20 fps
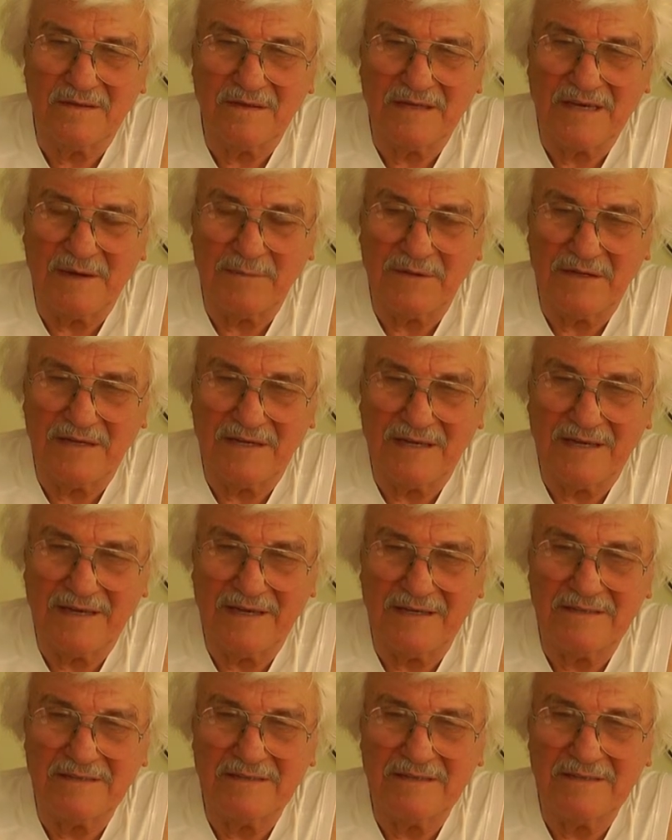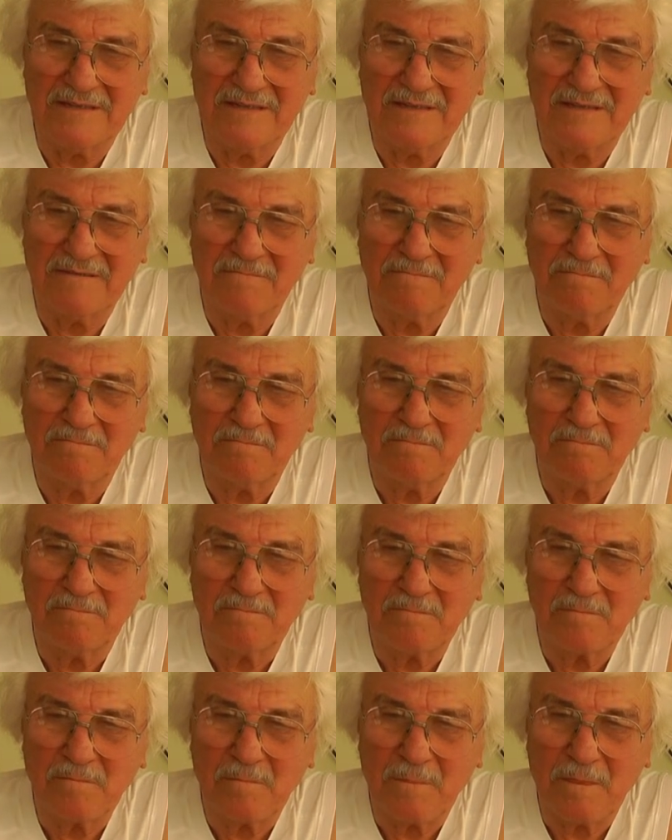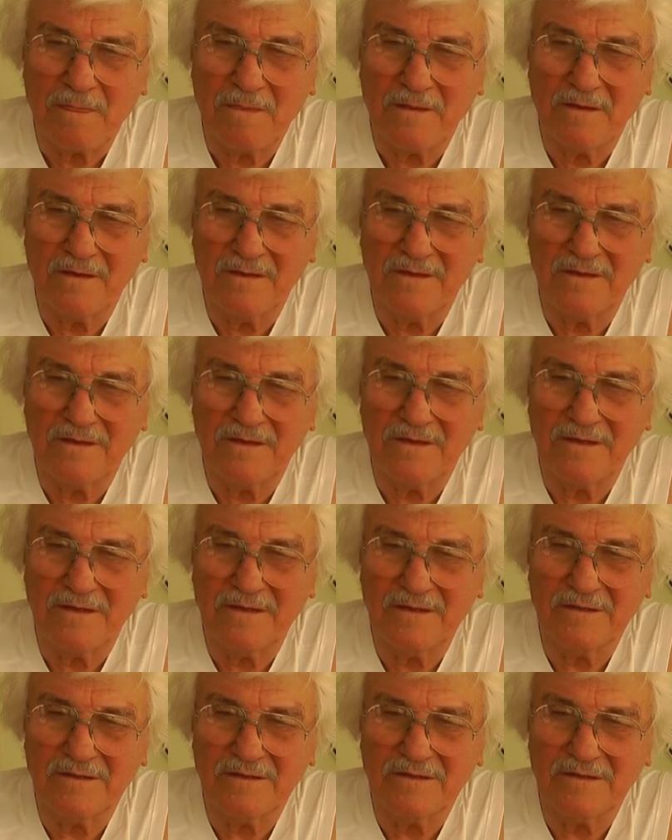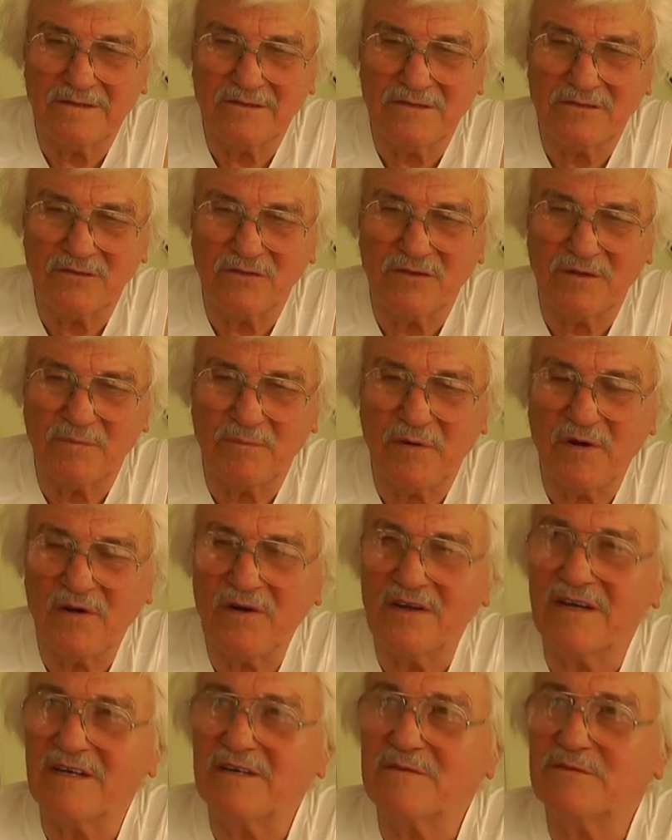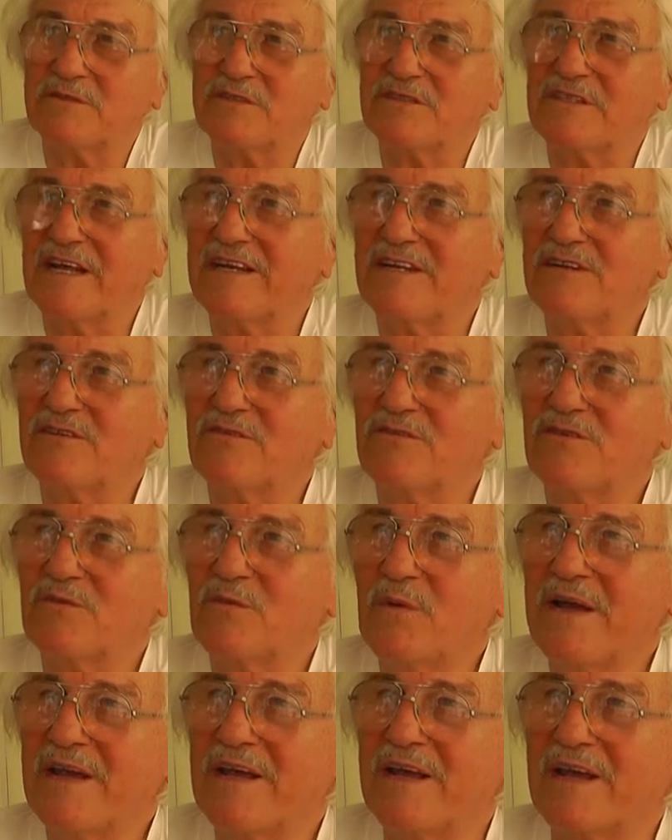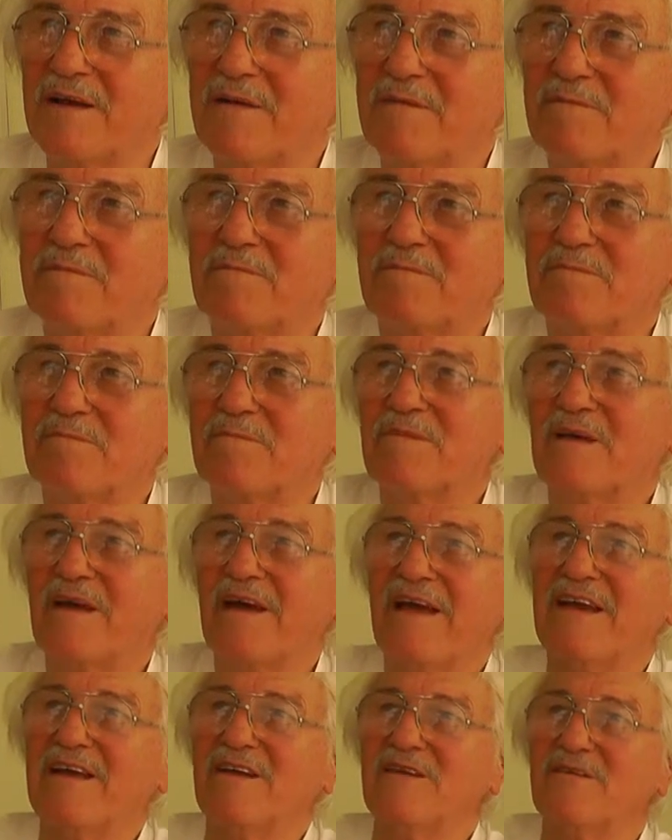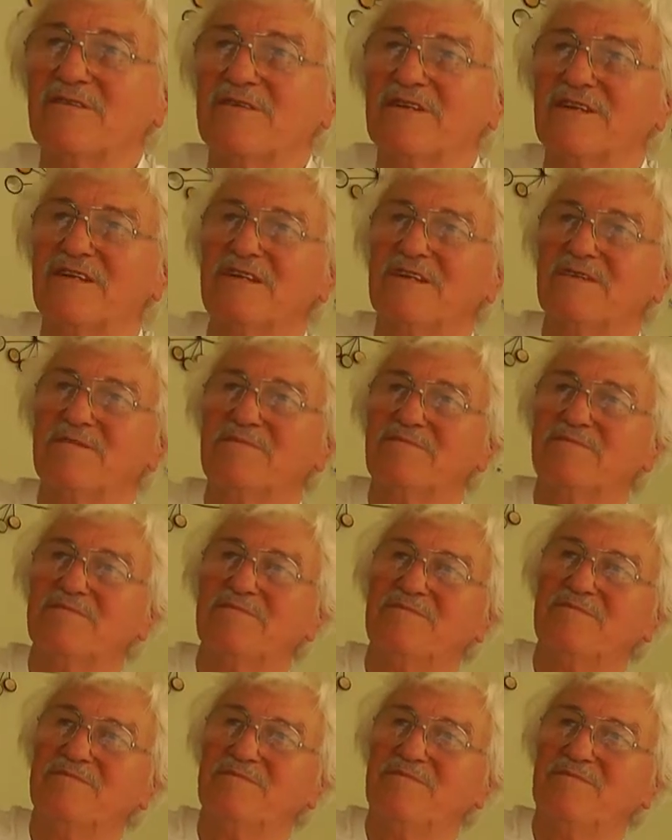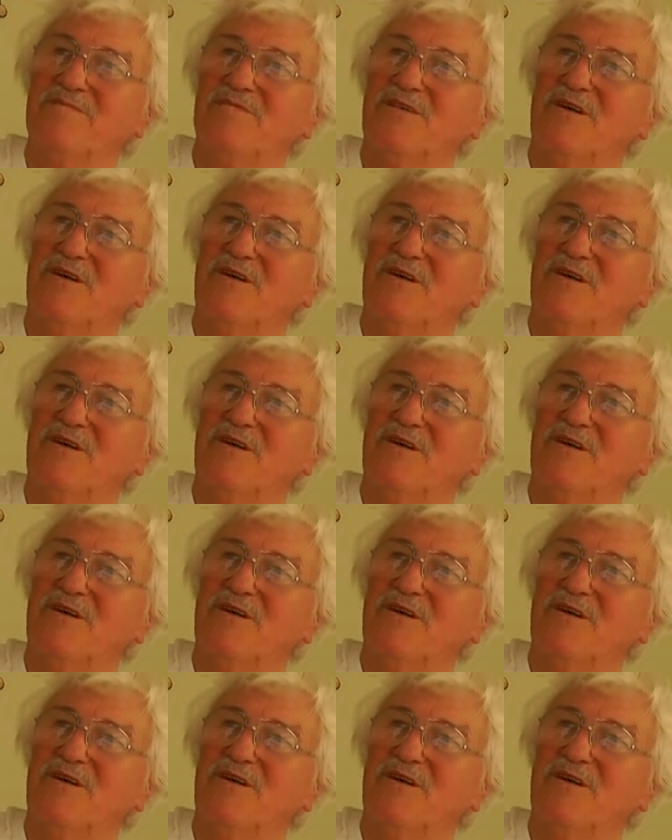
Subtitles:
Coming down, and saw the pilot standing on the wing, hanging onto the